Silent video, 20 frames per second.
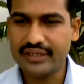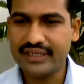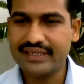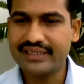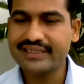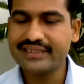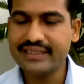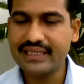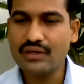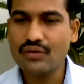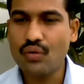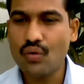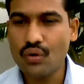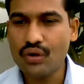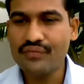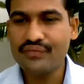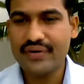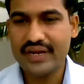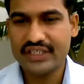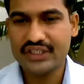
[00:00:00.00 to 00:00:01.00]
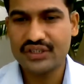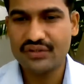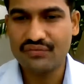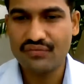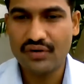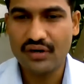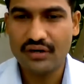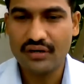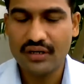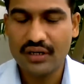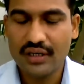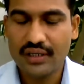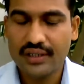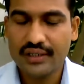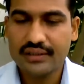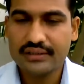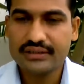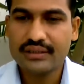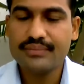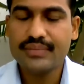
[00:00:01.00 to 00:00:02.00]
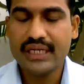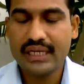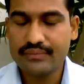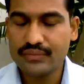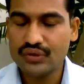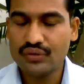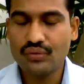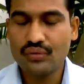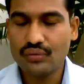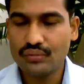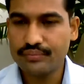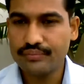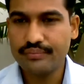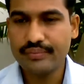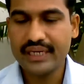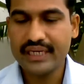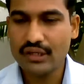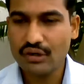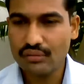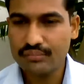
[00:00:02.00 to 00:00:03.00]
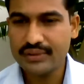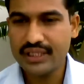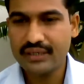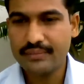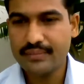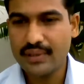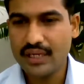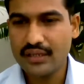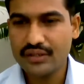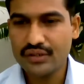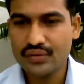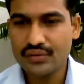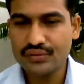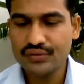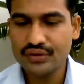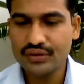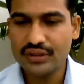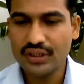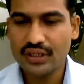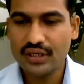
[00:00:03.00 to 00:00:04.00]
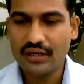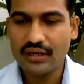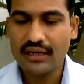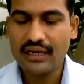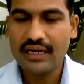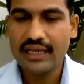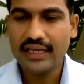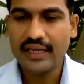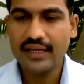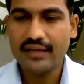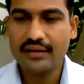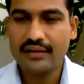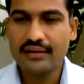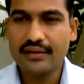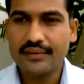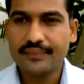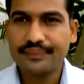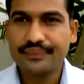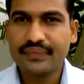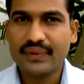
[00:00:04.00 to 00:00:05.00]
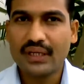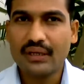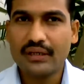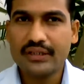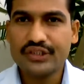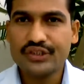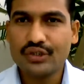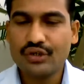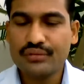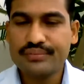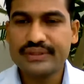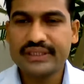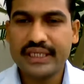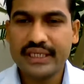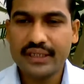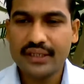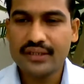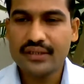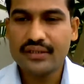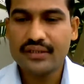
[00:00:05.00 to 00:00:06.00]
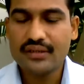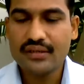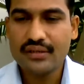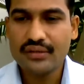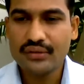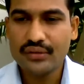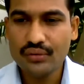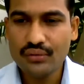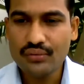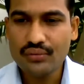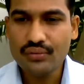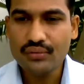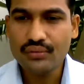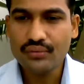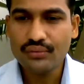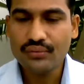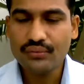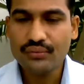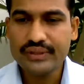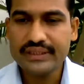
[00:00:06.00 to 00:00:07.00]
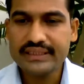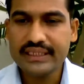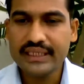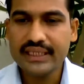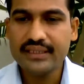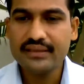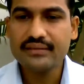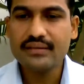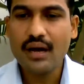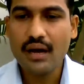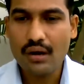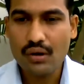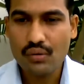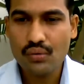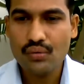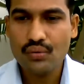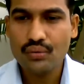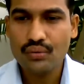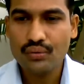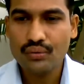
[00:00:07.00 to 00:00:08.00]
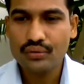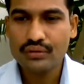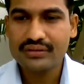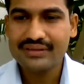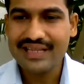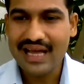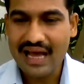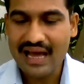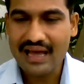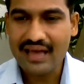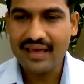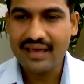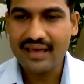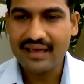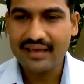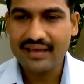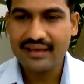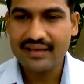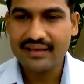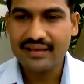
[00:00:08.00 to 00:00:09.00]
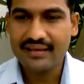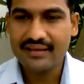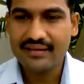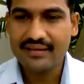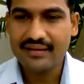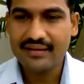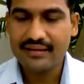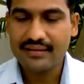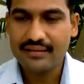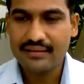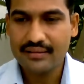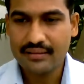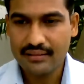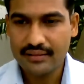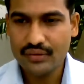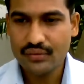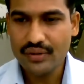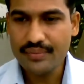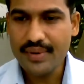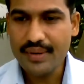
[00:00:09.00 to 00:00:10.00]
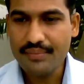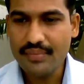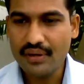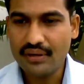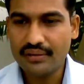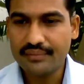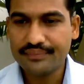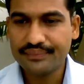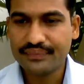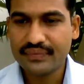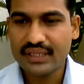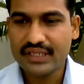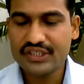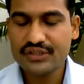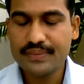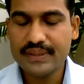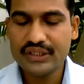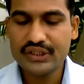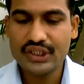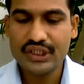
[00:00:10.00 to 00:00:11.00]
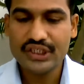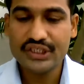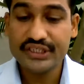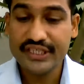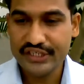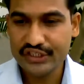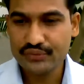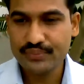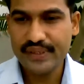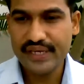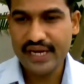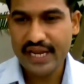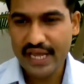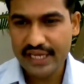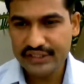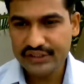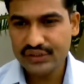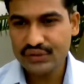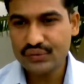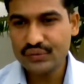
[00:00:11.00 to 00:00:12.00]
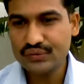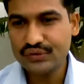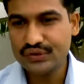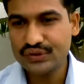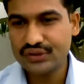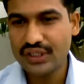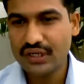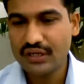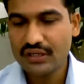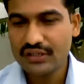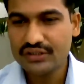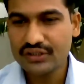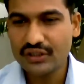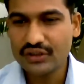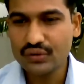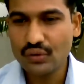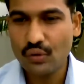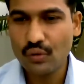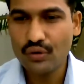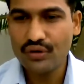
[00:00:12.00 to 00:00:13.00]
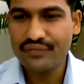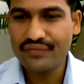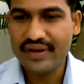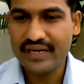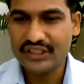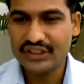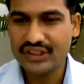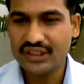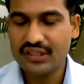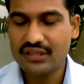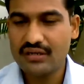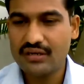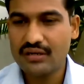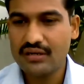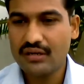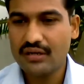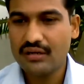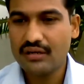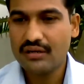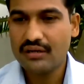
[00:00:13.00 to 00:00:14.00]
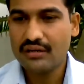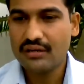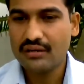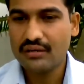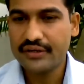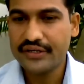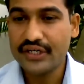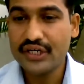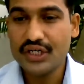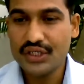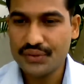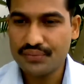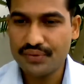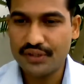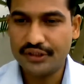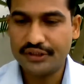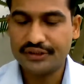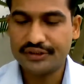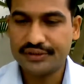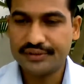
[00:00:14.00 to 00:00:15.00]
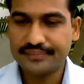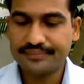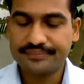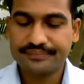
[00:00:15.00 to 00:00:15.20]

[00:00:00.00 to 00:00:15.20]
It is an old fashioned word. Sometimes, many of them are used like instead of saying you, we say thou, thy. You remember, especially Shakespeare has used such old-fashioned English words.